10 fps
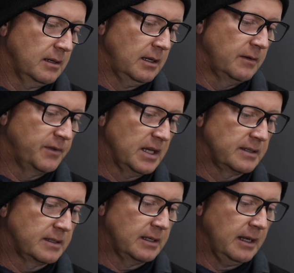
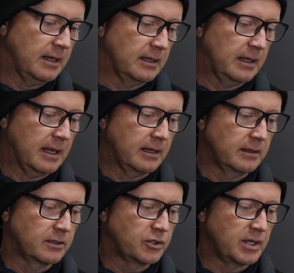invested in
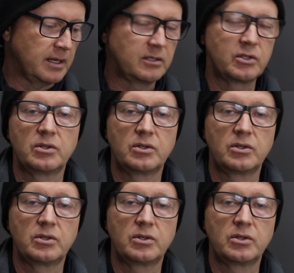getting the tree